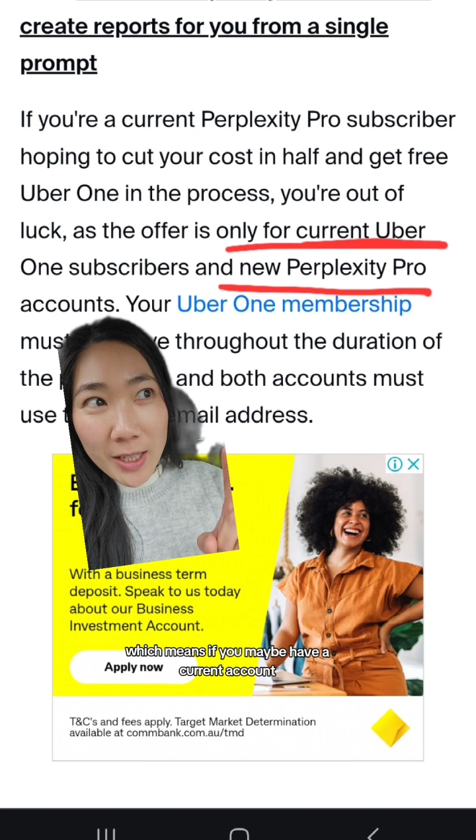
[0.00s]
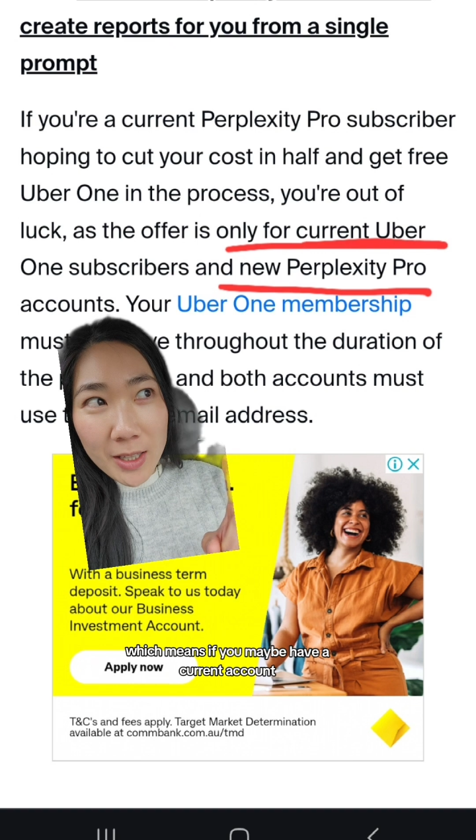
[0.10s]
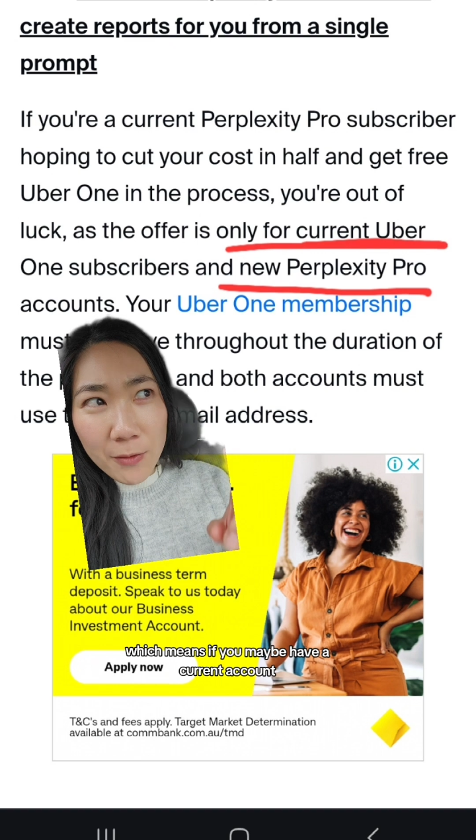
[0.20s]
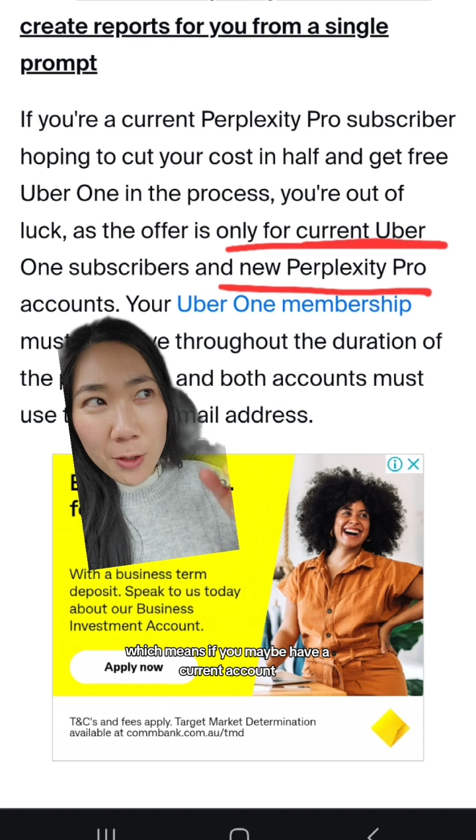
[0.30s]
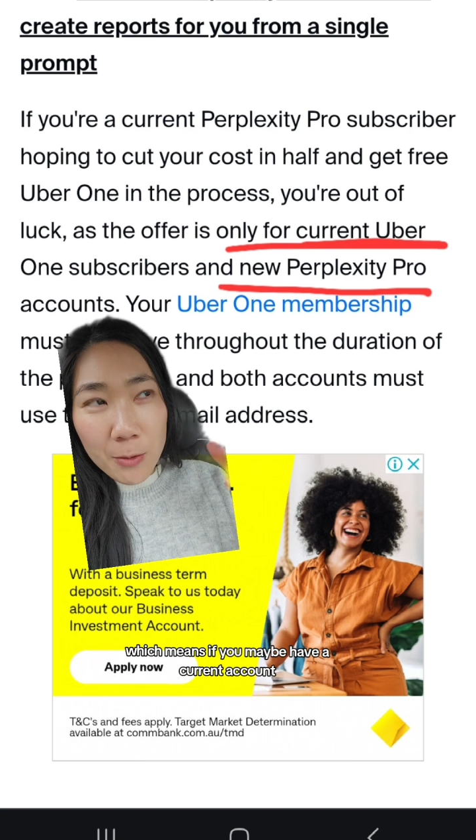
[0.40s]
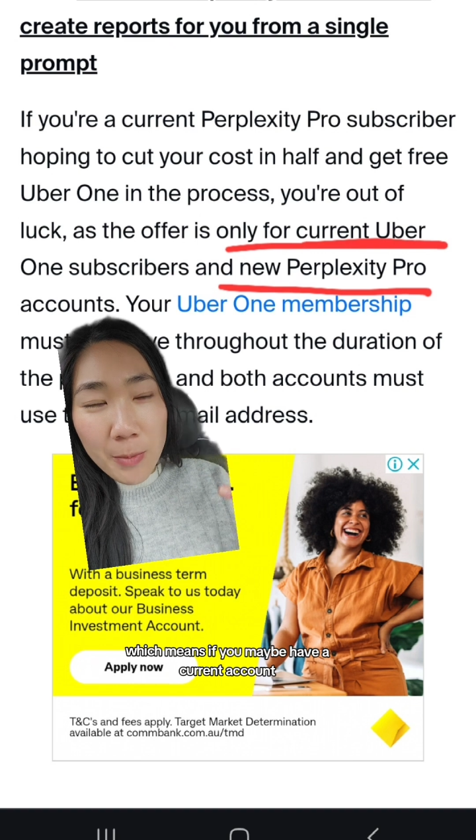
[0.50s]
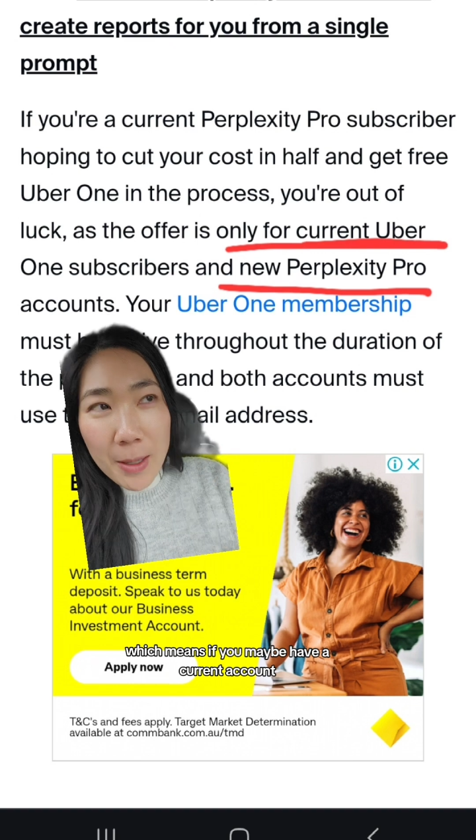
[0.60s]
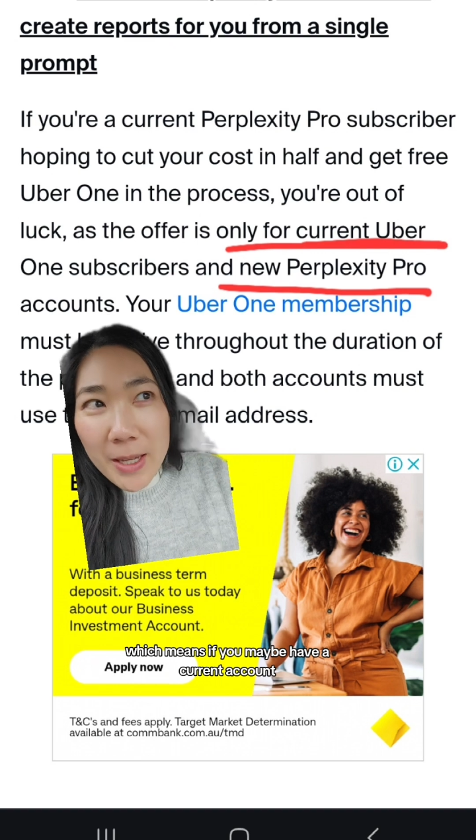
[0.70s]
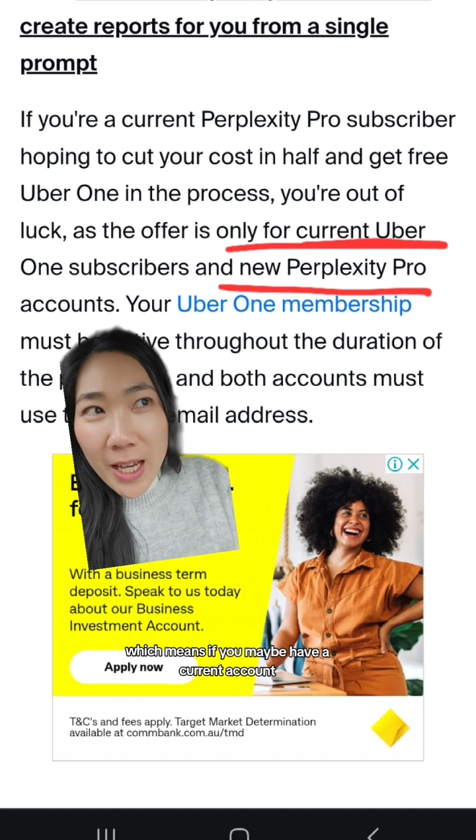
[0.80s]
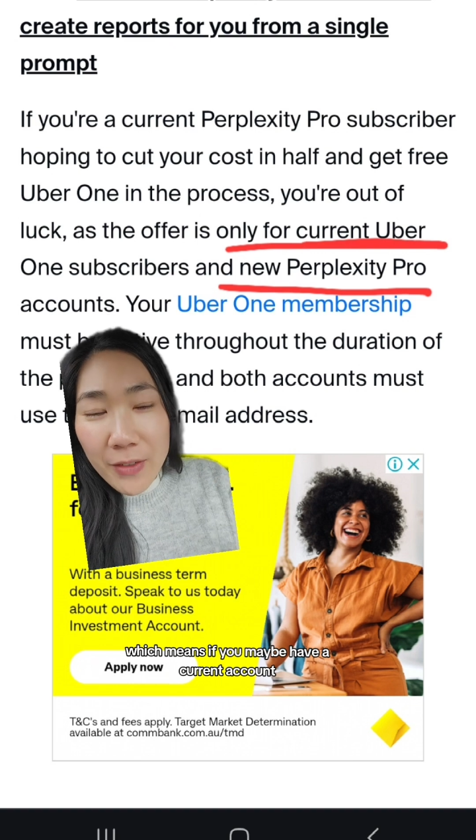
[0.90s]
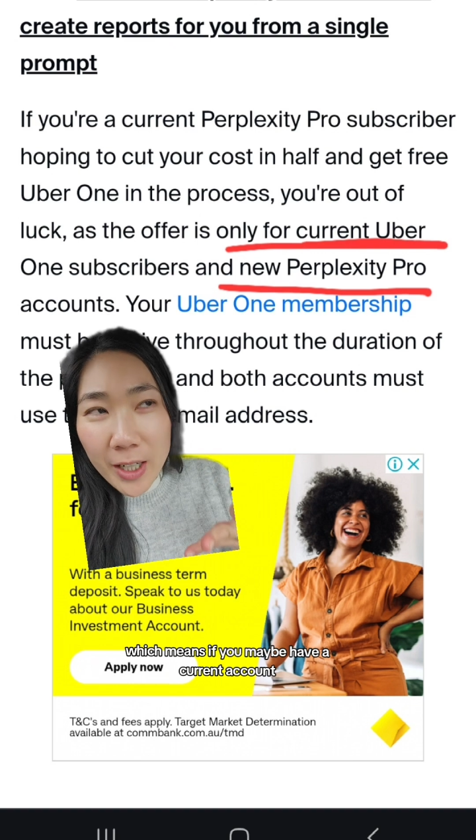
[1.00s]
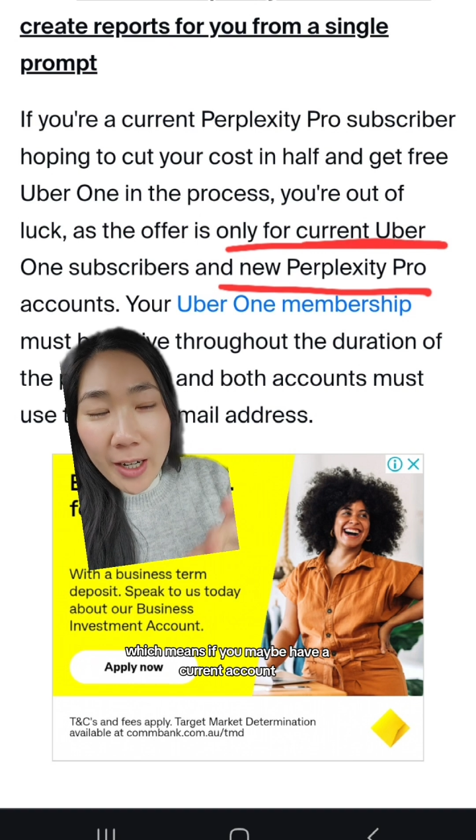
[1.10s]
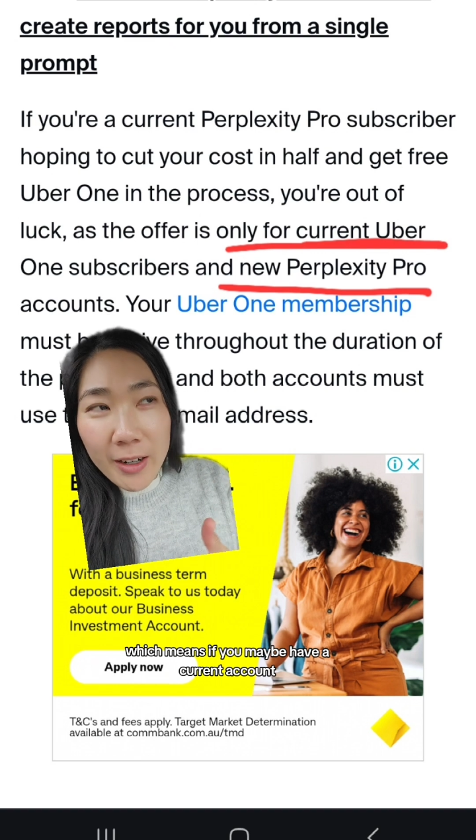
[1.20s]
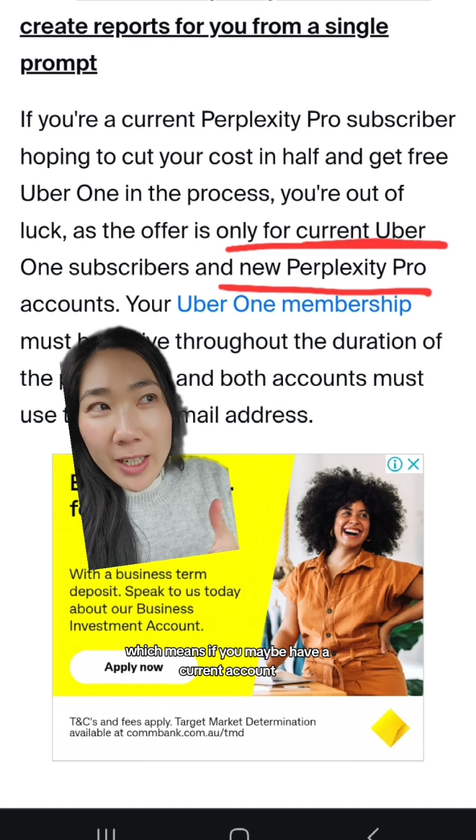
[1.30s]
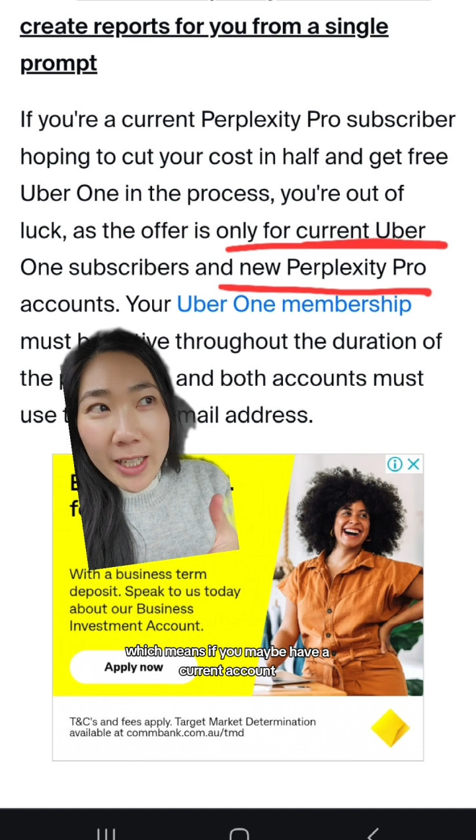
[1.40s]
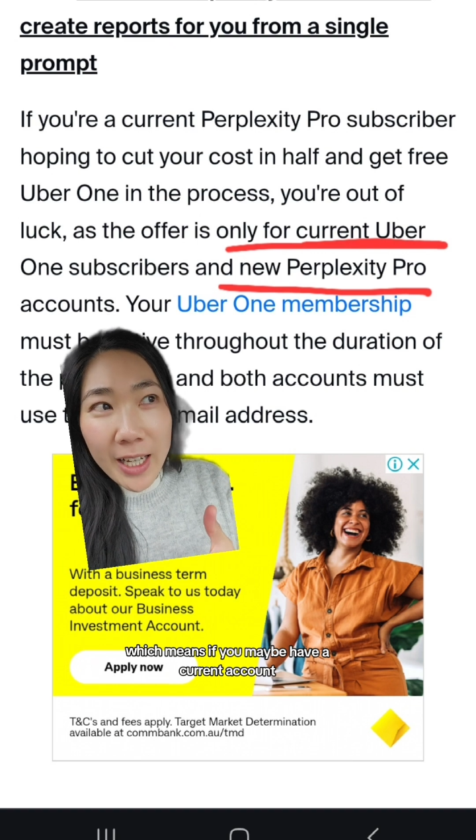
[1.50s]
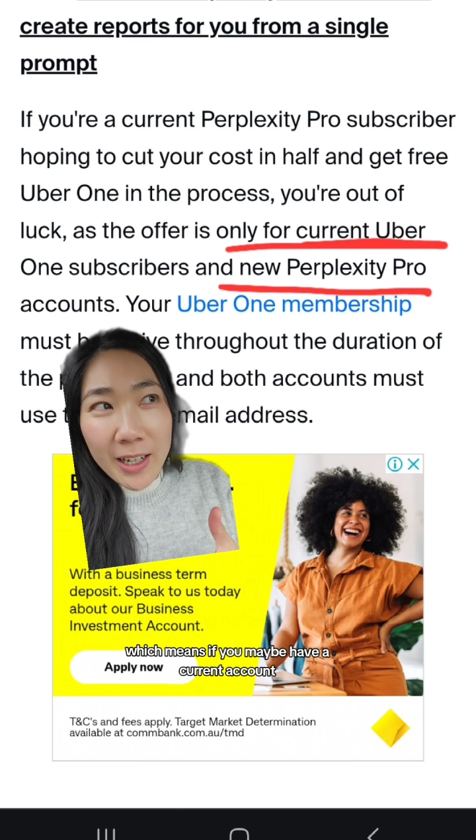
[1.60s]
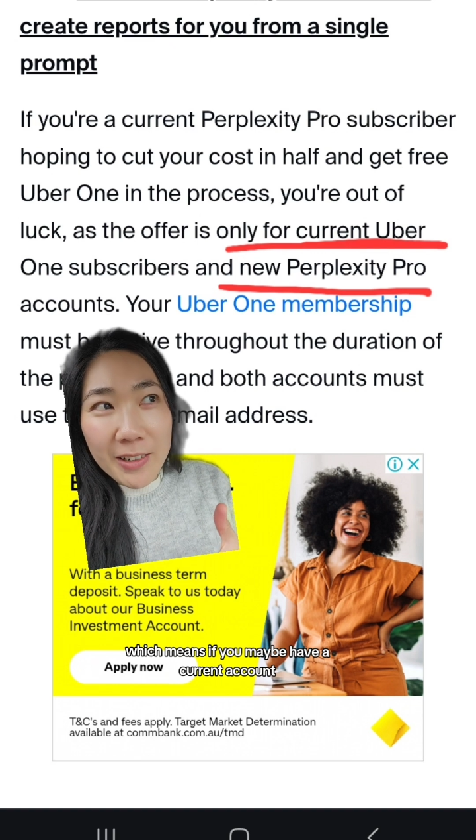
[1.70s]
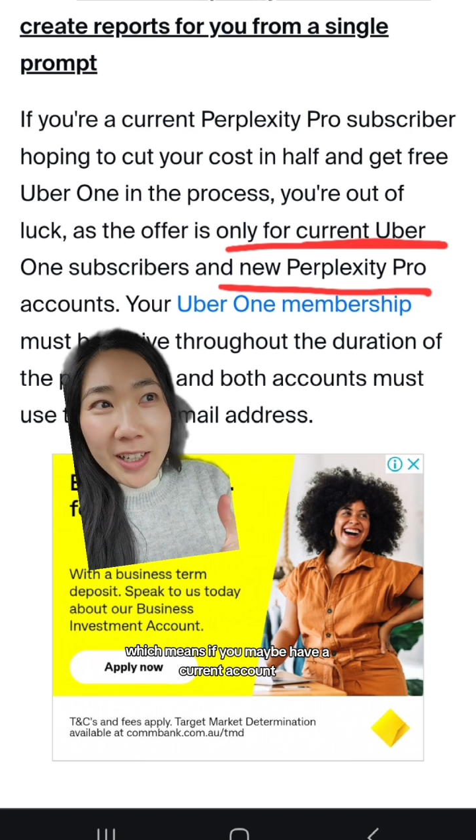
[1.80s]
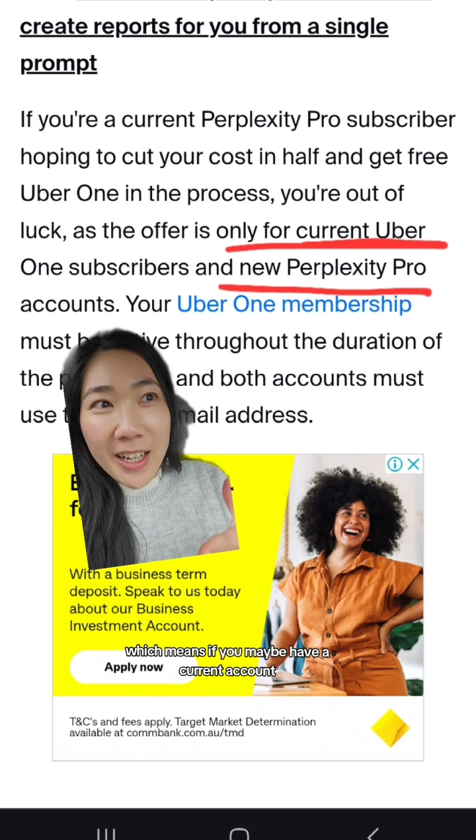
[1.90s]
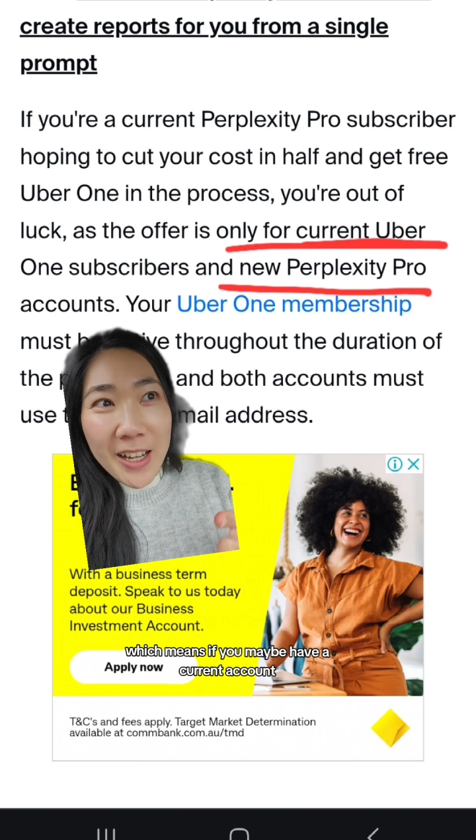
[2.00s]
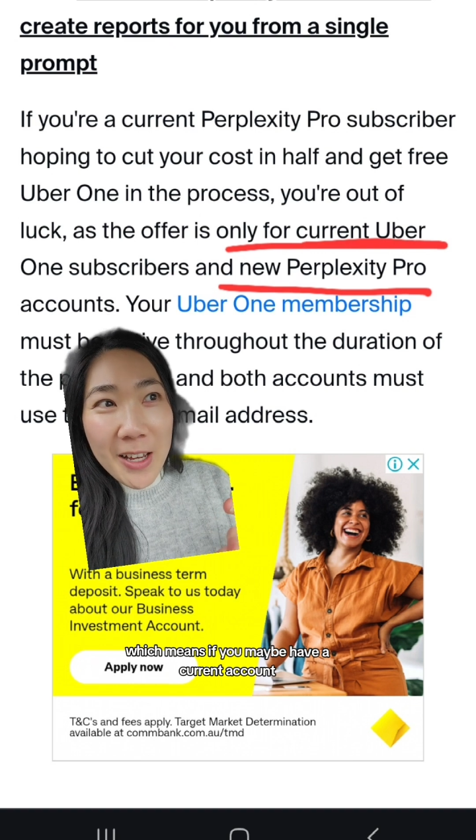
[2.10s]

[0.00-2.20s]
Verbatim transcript: means if you maybe have a current account,